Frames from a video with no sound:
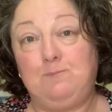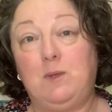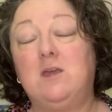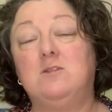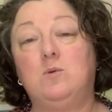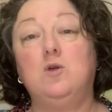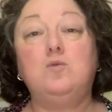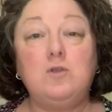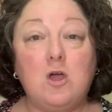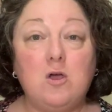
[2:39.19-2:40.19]
because we
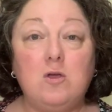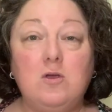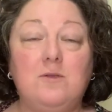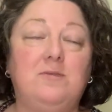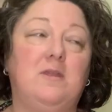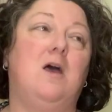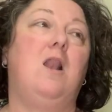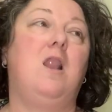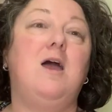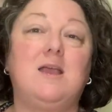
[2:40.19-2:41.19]
all know that I
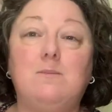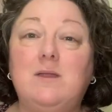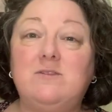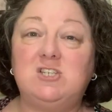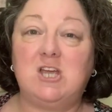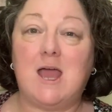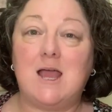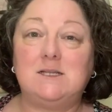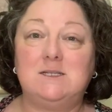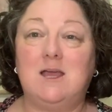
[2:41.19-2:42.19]
like a bit of a
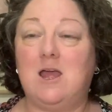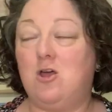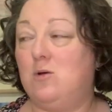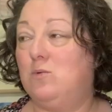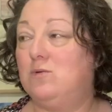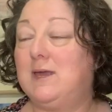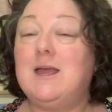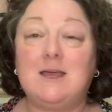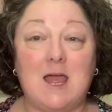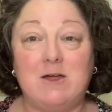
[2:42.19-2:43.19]
chat and I will
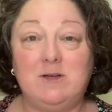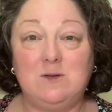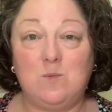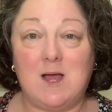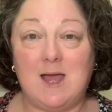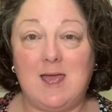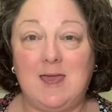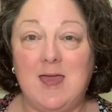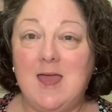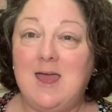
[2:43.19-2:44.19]
get carried
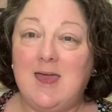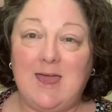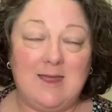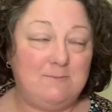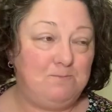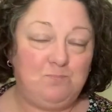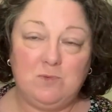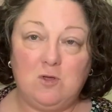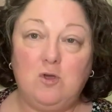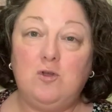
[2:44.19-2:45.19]
away and
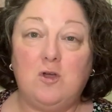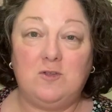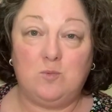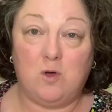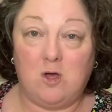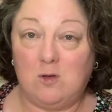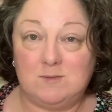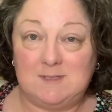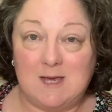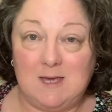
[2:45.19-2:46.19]
who knows what I'll
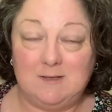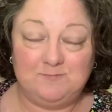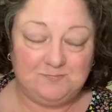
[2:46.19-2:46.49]
say.